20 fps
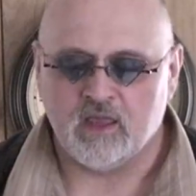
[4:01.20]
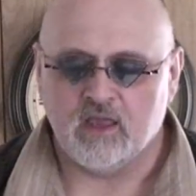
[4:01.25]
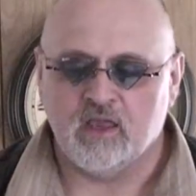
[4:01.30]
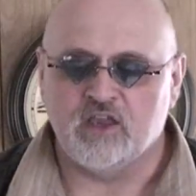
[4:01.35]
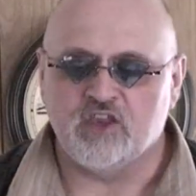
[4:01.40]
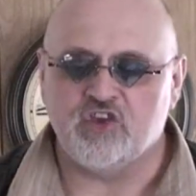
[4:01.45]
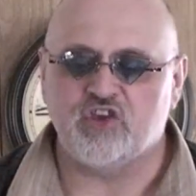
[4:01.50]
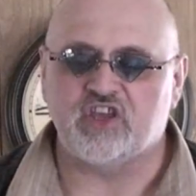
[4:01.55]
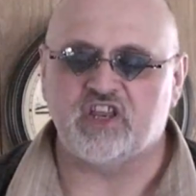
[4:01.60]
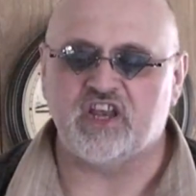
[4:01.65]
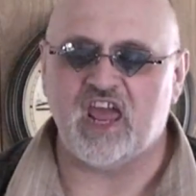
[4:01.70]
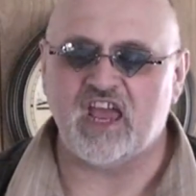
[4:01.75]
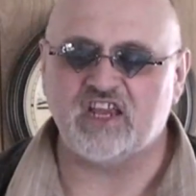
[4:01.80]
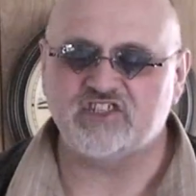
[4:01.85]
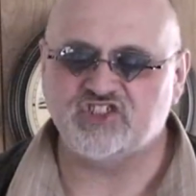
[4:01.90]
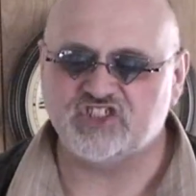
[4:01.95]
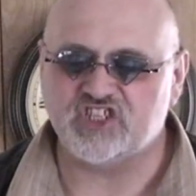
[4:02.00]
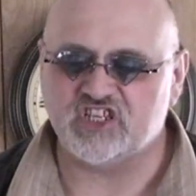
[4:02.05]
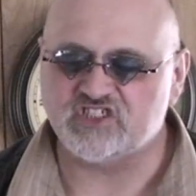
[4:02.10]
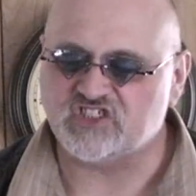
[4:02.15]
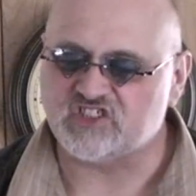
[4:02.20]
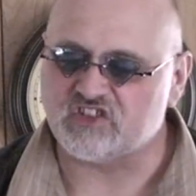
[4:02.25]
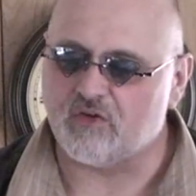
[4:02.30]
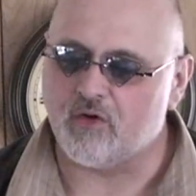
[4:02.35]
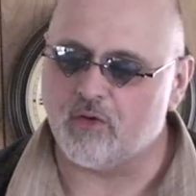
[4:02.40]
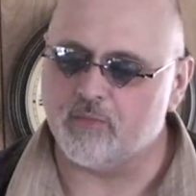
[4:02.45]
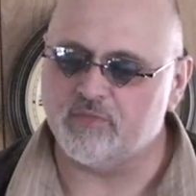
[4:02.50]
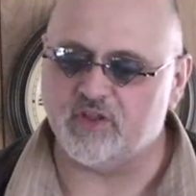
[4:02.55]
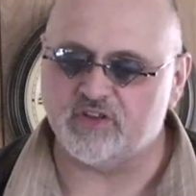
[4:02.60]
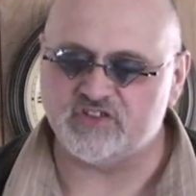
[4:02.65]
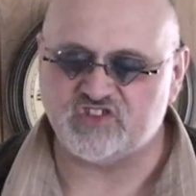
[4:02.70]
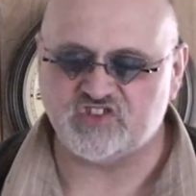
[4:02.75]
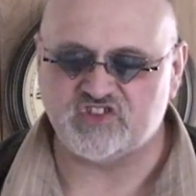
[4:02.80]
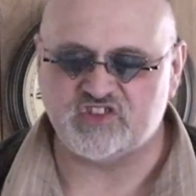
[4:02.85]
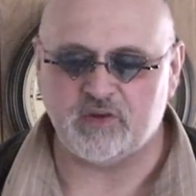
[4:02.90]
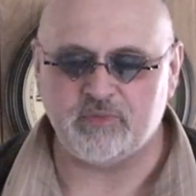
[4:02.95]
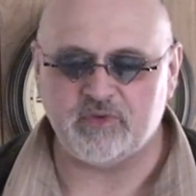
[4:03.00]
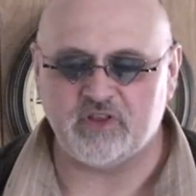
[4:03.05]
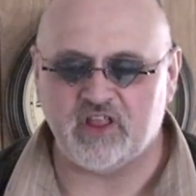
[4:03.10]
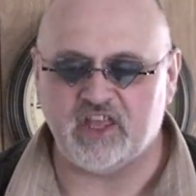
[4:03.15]
you can actually get some that
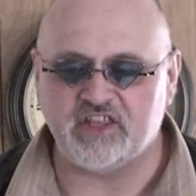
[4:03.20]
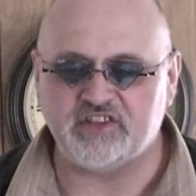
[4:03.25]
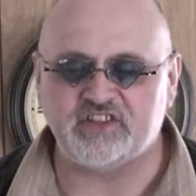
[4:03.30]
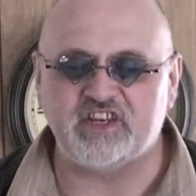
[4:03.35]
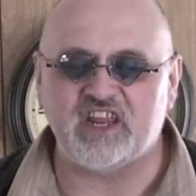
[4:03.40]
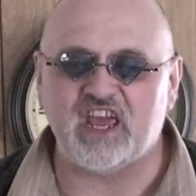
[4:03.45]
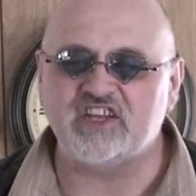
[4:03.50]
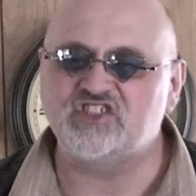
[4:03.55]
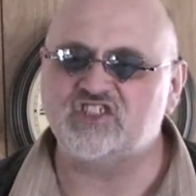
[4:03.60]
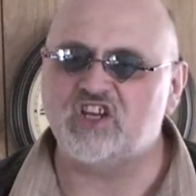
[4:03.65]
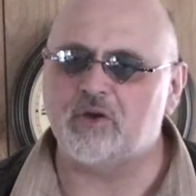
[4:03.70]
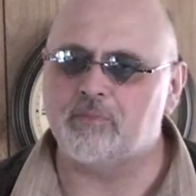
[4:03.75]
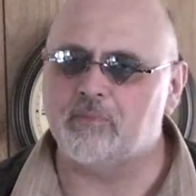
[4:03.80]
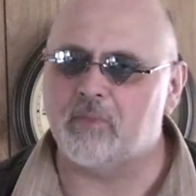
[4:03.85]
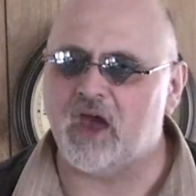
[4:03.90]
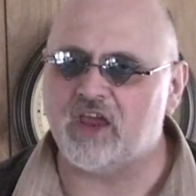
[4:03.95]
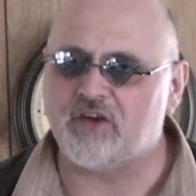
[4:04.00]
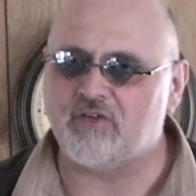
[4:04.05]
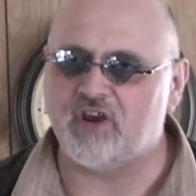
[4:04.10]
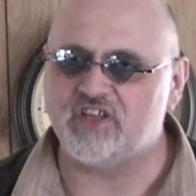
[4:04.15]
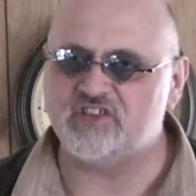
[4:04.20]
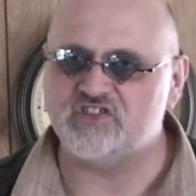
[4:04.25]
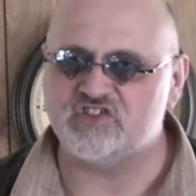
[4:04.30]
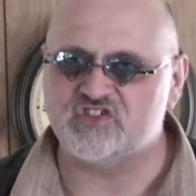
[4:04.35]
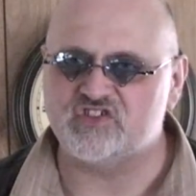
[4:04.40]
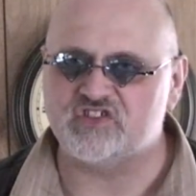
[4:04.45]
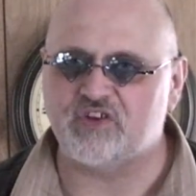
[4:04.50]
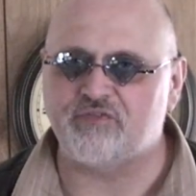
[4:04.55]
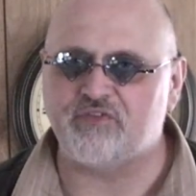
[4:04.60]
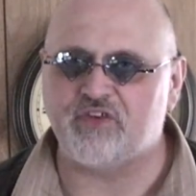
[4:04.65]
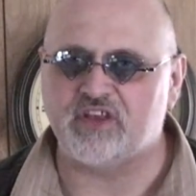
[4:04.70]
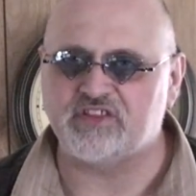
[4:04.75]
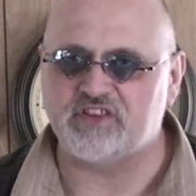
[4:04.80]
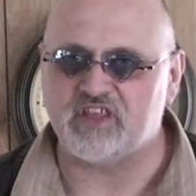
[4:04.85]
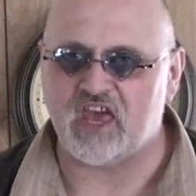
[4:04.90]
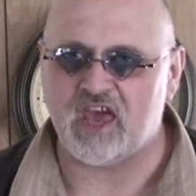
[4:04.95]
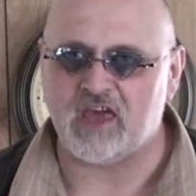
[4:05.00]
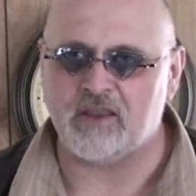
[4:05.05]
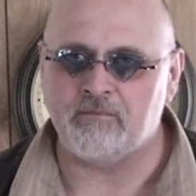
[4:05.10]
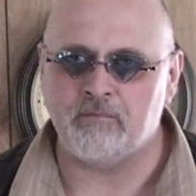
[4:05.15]
stimulate, that actually have migraines and stuff like
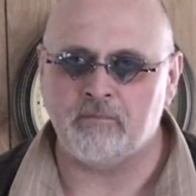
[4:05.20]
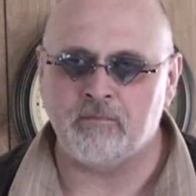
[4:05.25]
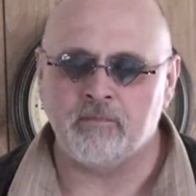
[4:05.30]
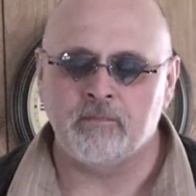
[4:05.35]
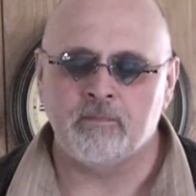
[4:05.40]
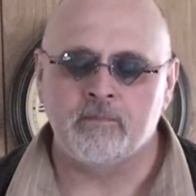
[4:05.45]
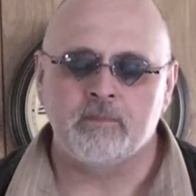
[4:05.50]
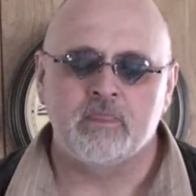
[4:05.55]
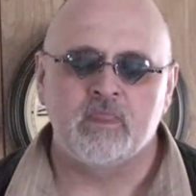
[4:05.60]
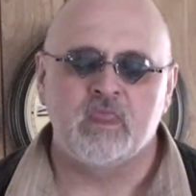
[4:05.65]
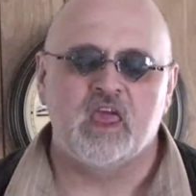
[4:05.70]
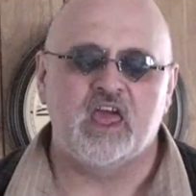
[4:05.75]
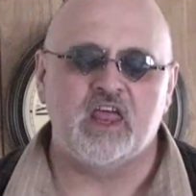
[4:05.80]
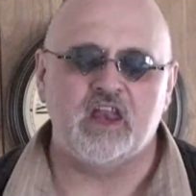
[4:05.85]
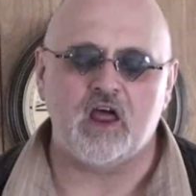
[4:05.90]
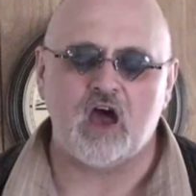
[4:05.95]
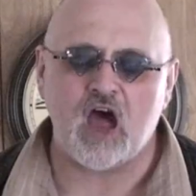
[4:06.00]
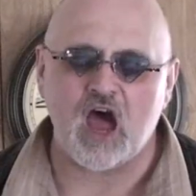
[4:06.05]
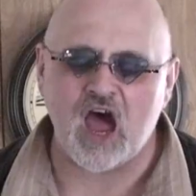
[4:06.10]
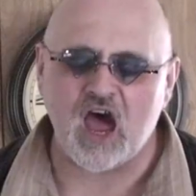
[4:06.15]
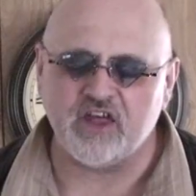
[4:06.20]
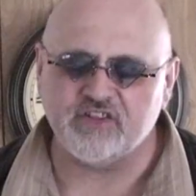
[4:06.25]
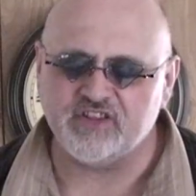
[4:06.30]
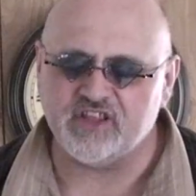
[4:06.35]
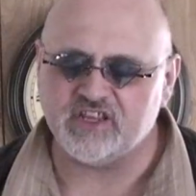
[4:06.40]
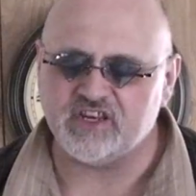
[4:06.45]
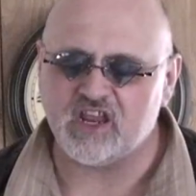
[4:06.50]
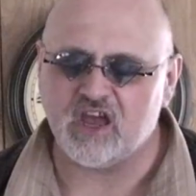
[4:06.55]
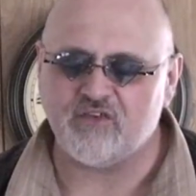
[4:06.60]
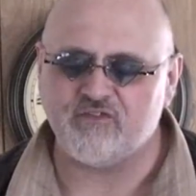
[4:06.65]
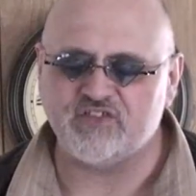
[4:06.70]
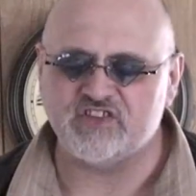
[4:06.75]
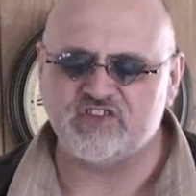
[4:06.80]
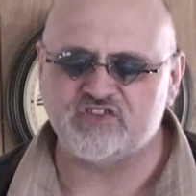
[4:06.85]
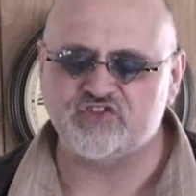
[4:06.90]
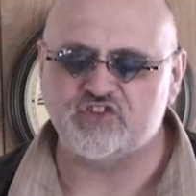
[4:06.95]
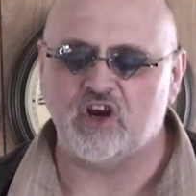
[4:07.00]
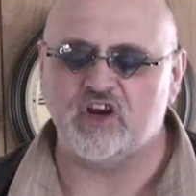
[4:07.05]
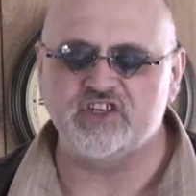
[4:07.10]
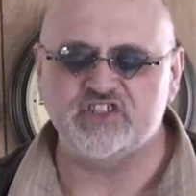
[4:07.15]
that. And oddly enough, it
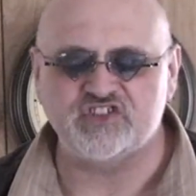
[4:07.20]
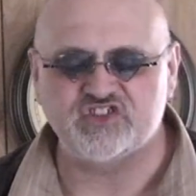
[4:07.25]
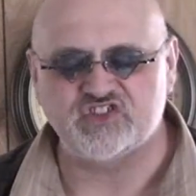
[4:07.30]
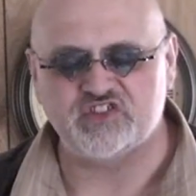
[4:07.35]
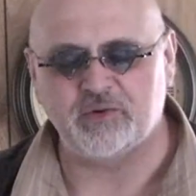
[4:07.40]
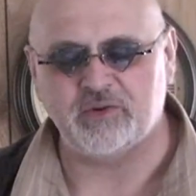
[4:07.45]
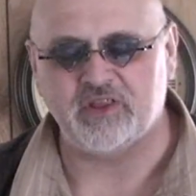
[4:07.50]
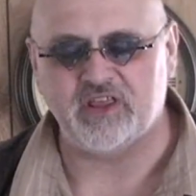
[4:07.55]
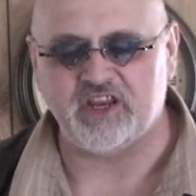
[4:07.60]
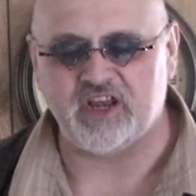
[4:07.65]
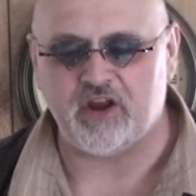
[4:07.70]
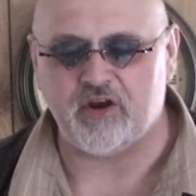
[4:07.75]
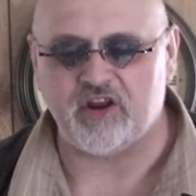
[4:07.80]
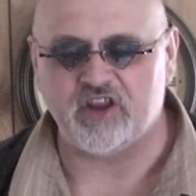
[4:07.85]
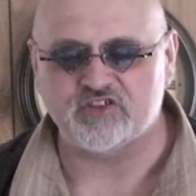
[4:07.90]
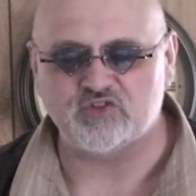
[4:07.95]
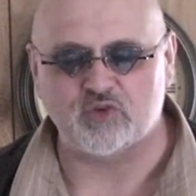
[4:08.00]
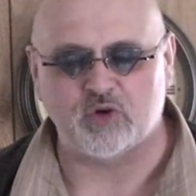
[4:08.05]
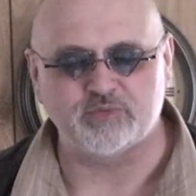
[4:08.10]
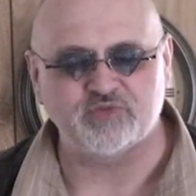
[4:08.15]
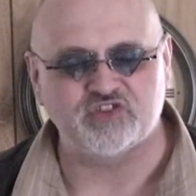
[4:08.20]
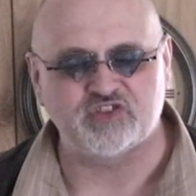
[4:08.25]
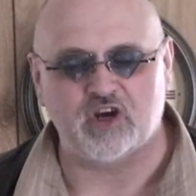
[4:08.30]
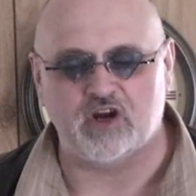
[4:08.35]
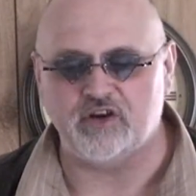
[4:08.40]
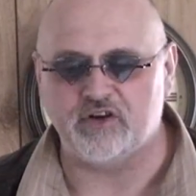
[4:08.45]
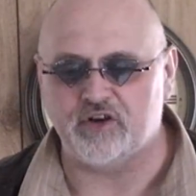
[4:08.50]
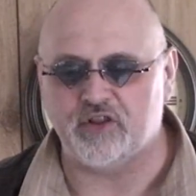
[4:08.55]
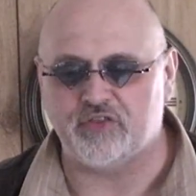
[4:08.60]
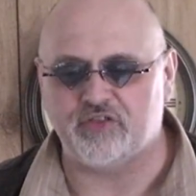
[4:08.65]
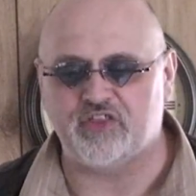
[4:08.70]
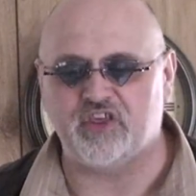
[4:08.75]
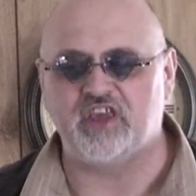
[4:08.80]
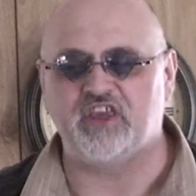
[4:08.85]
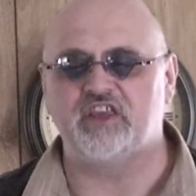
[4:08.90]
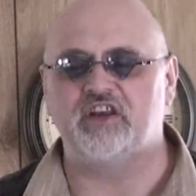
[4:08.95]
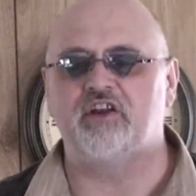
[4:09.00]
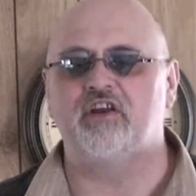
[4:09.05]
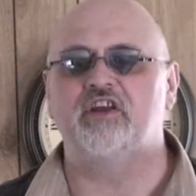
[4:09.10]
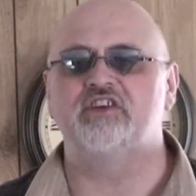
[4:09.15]
started to stimulate areas where I'm starting to think
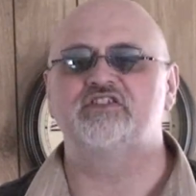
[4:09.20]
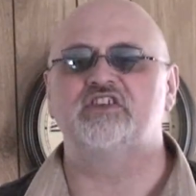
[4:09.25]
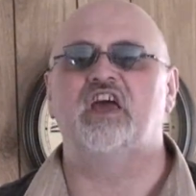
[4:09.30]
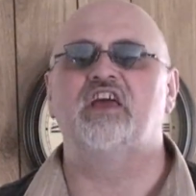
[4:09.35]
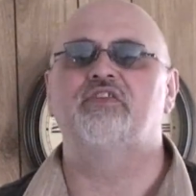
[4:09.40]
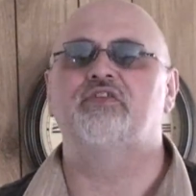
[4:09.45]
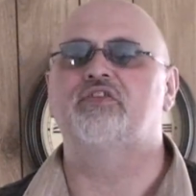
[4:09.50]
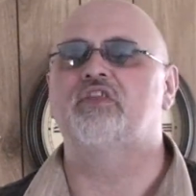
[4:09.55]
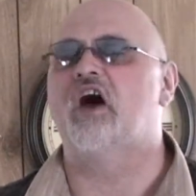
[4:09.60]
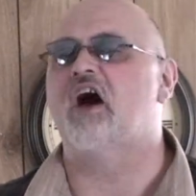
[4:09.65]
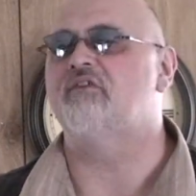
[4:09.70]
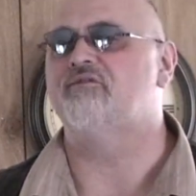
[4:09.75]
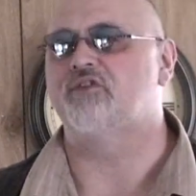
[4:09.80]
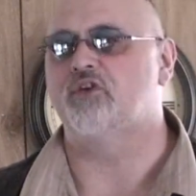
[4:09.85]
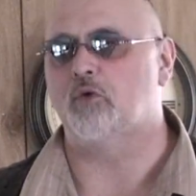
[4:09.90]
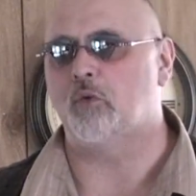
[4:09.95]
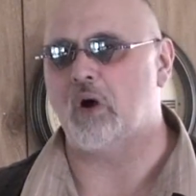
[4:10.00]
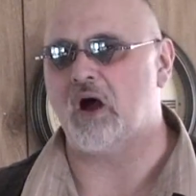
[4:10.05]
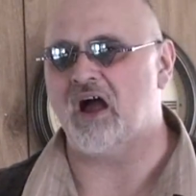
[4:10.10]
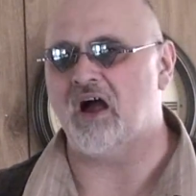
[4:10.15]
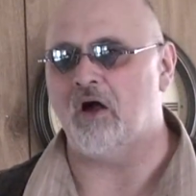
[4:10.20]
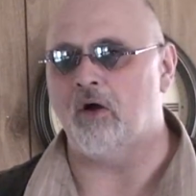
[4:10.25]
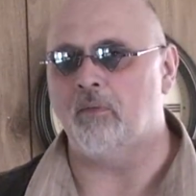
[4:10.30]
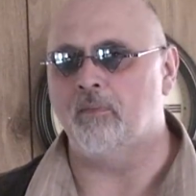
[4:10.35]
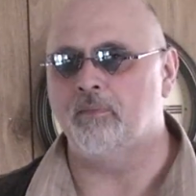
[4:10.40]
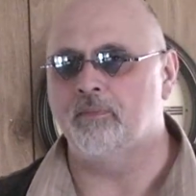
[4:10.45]
in areas I hadn't thought for a while.